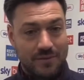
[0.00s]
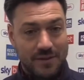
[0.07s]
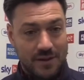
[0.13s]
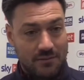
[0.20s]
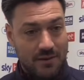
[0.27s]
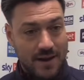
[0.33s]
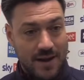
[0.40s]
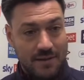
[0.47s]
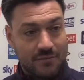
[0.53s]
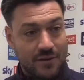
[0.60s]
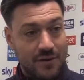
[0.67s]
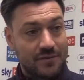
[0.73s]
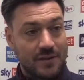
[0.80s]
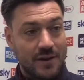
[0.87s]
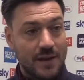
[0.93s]
I think great
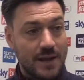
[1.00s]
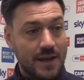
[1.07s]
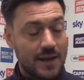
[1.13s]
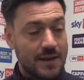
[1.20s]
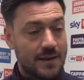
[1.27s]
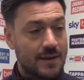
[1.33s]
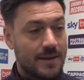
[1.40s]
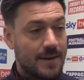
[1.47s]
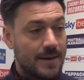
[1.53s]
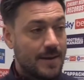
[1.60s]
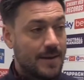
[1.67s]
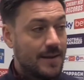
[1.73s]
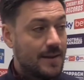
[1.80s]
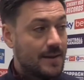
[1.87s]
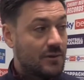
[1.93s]
advert for the league,
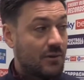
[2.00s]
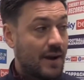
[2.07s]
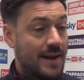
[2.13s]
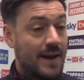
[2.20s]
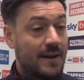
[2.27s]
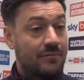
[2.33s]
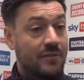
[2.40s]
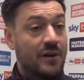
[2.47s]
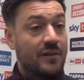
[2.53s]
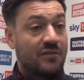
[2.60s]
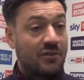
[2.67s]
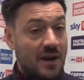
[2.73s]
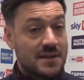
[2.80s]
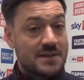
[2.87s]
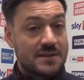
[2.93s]
great advert
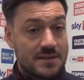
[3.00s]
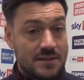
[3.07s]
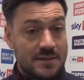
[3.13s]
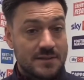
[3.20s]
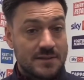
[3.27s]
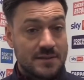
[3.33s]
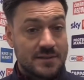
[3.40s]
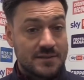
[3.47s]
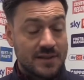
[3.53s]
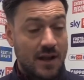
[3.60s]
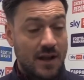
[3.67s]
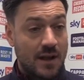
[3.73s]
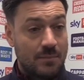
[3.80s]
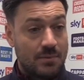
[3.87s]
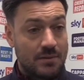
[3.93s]
for us as a
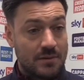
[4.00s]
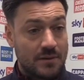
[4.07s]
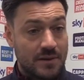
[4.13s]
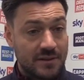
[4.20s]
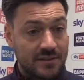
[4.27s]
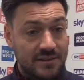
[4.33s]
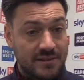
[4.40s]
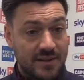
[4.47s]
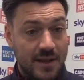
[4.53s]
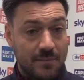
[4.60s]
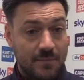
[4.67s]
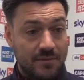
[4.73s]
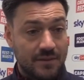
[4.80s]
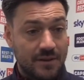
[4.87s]
club and as a team.